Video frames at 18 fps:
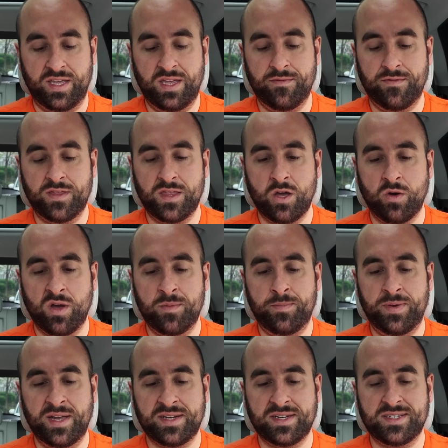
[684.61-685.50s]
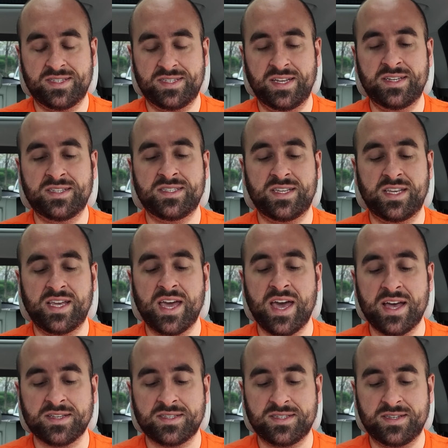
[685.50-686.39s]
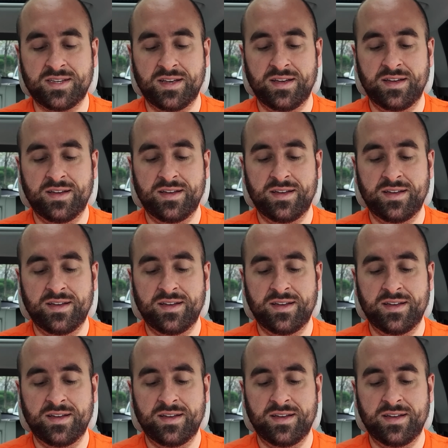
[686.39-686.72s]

even though I picked CCS,